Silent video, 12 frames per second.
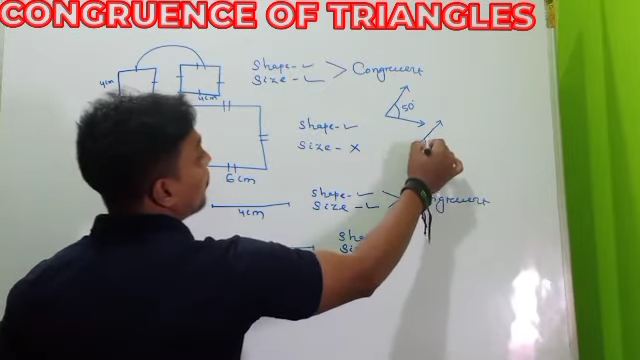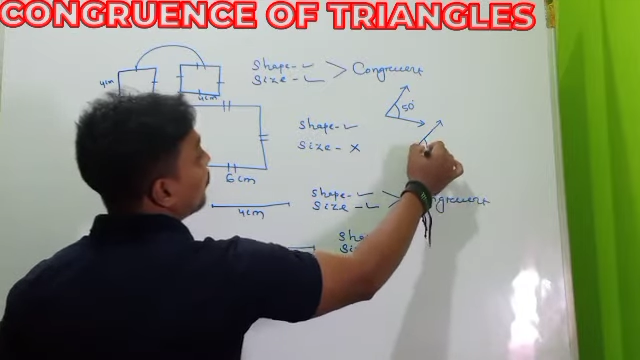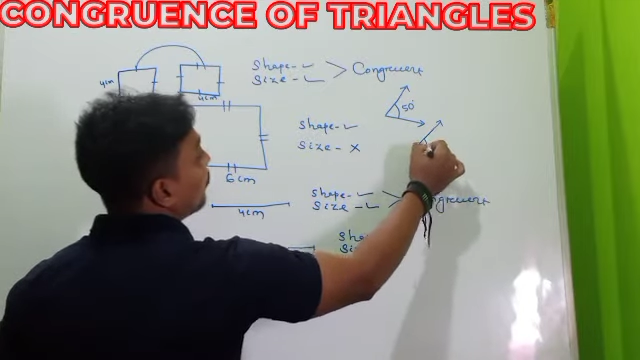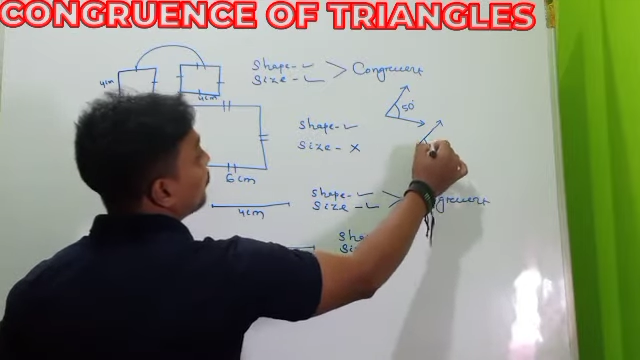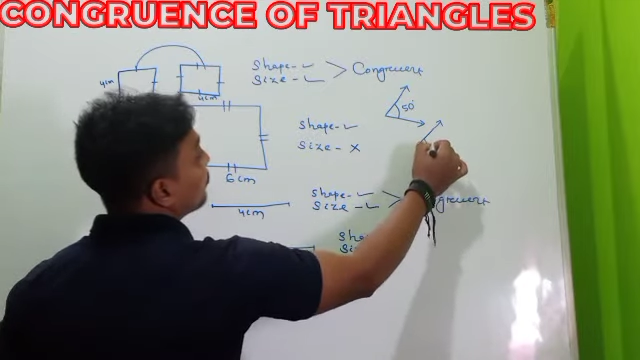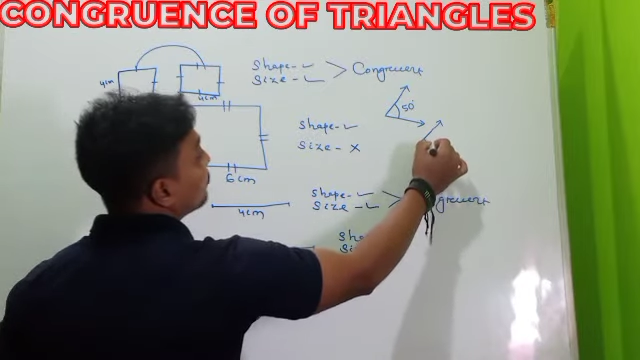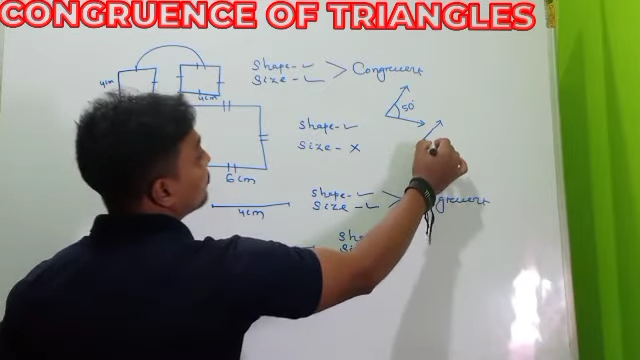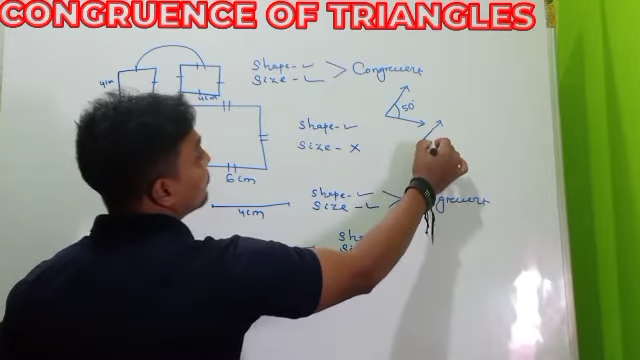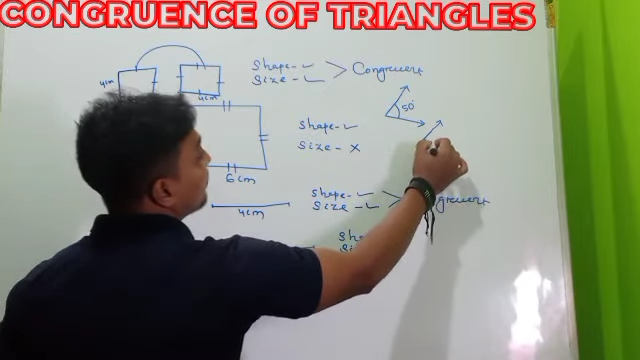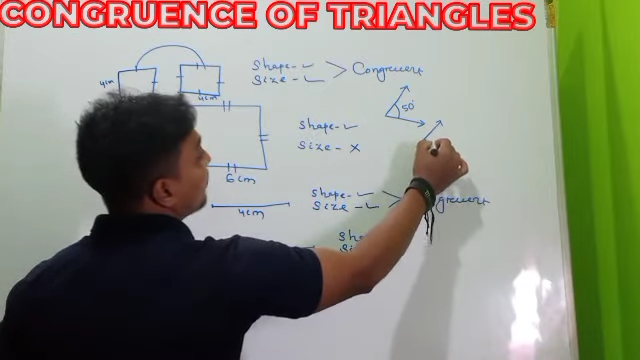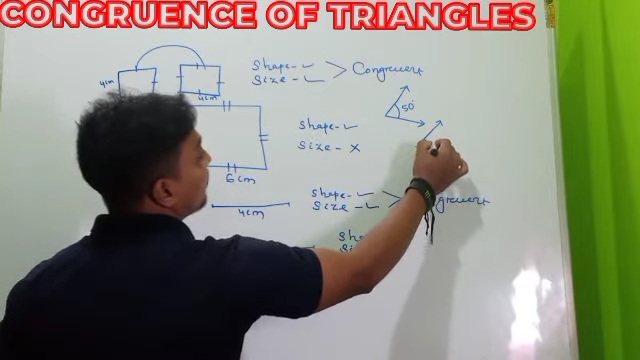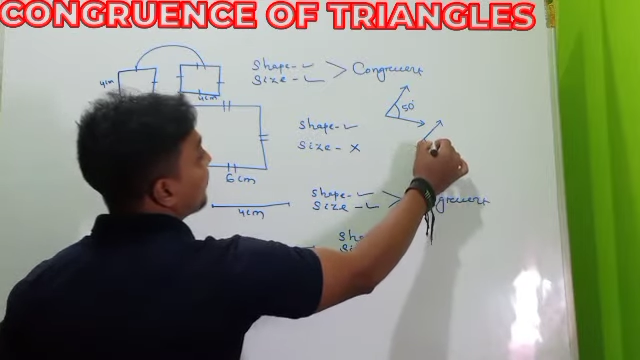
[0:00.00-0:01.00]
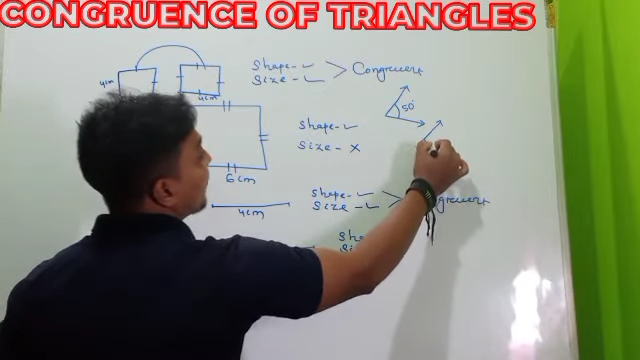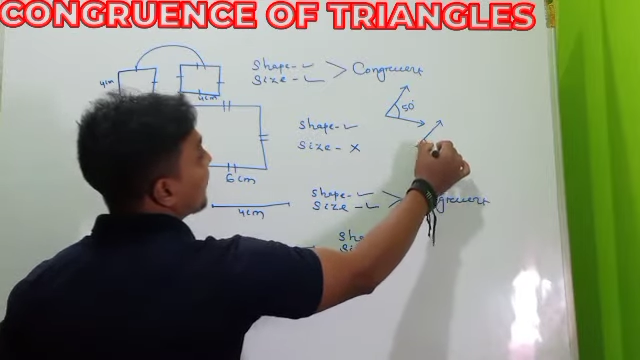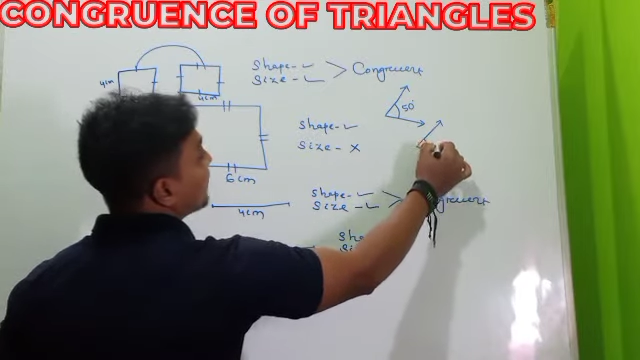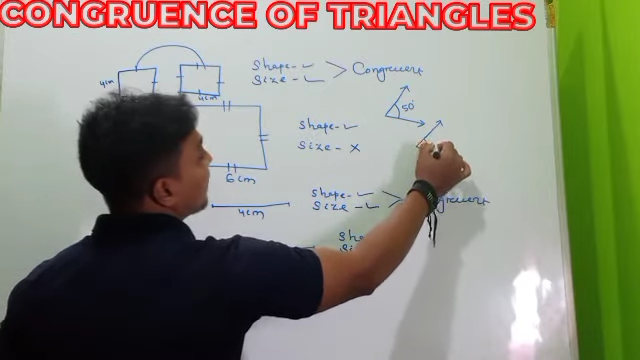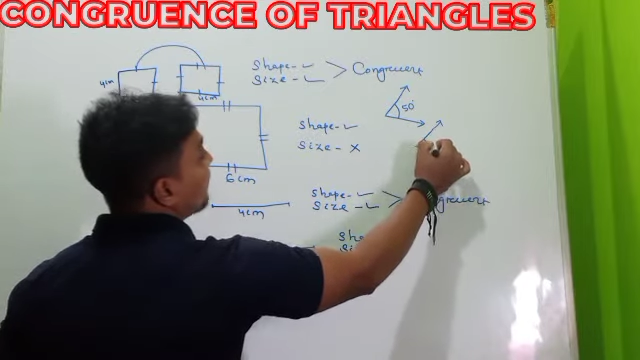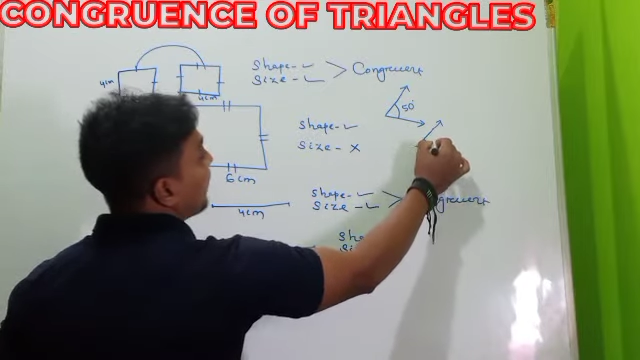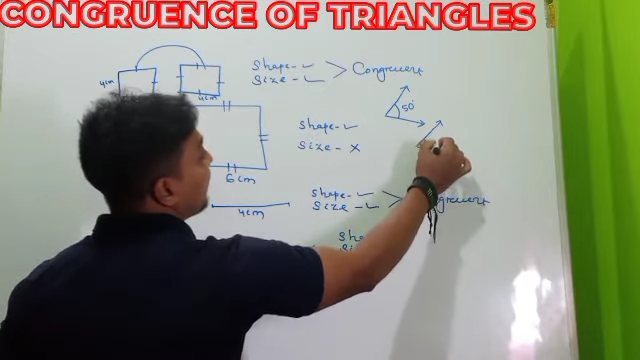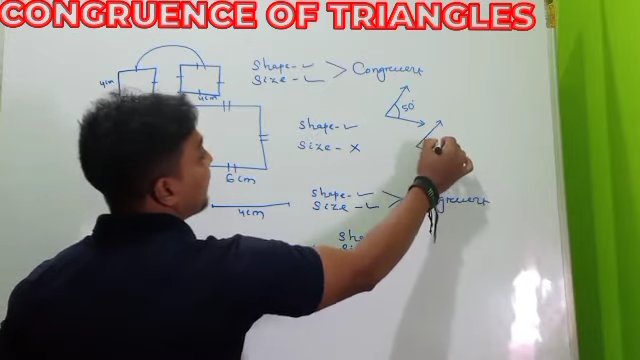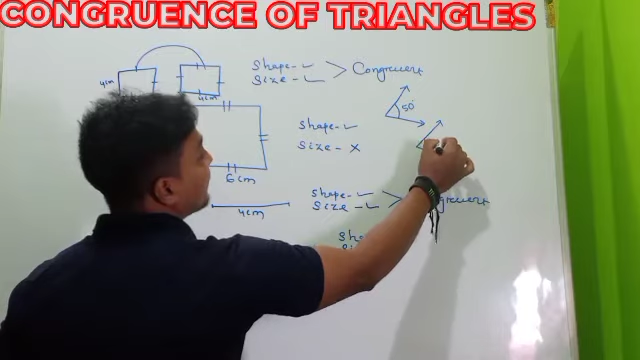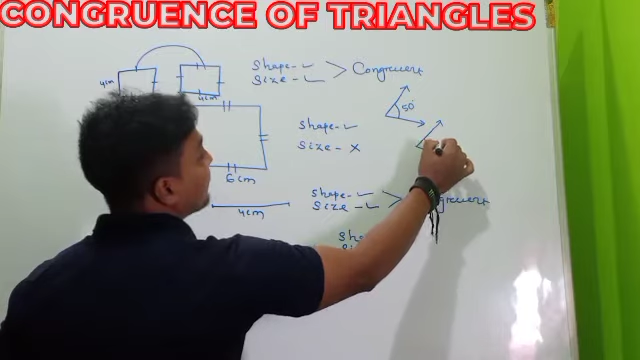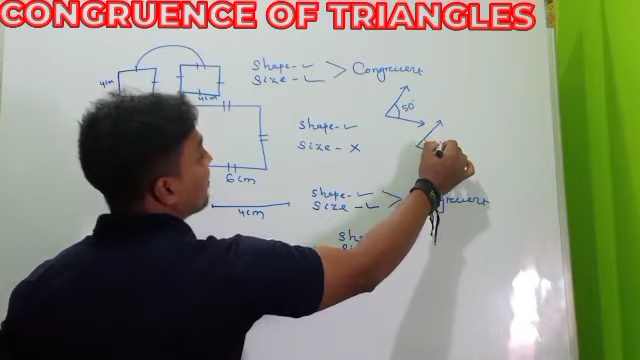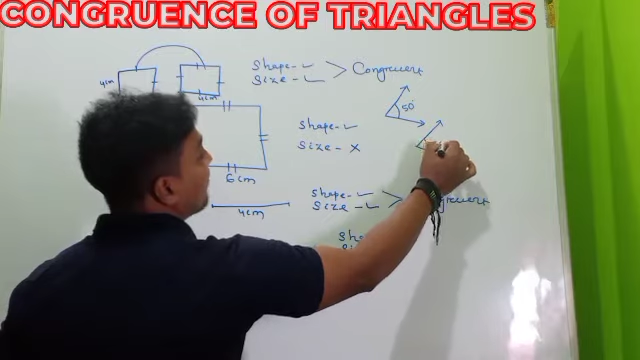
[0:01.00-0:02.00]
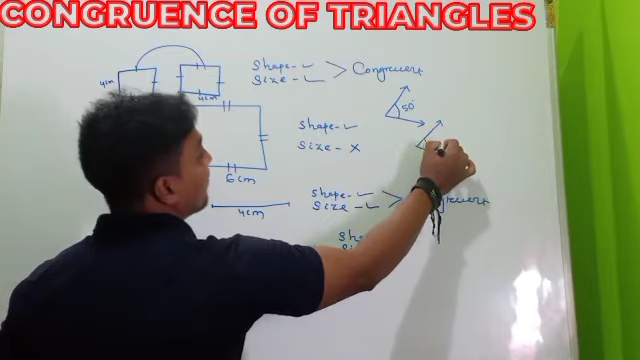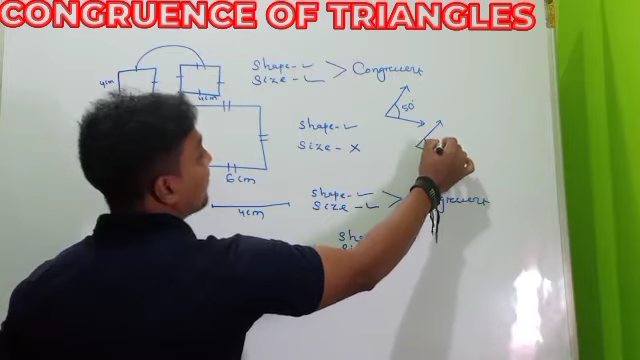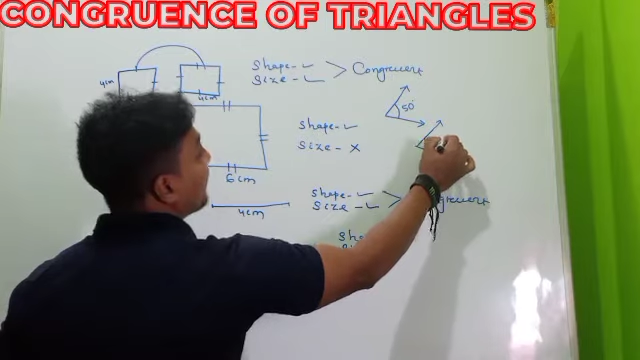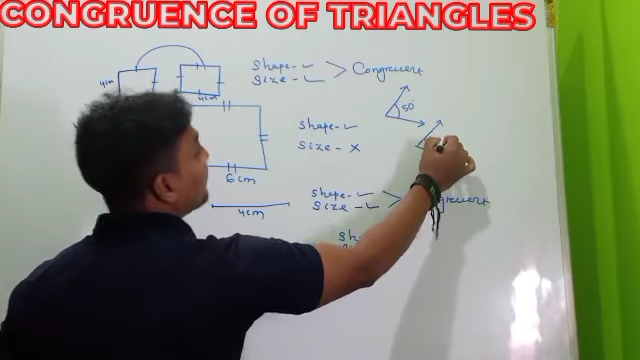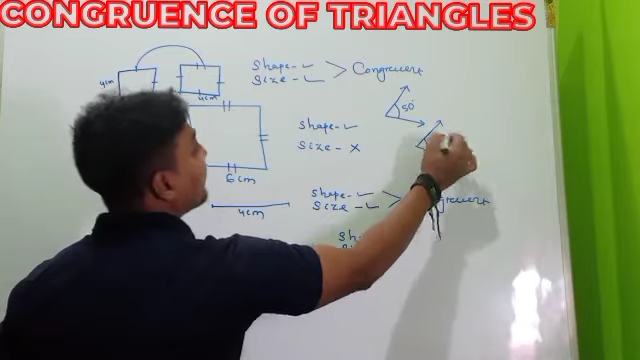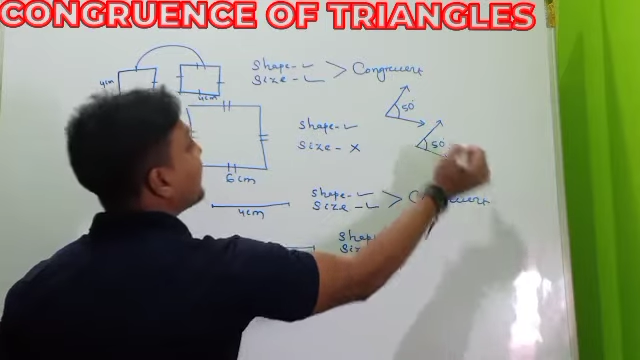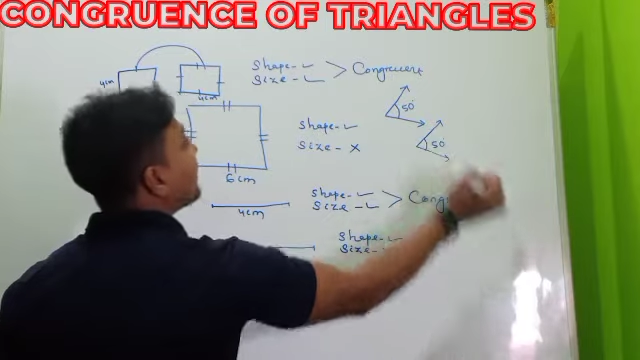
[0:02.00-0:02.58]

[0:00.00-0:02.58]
whose measurement it is our 50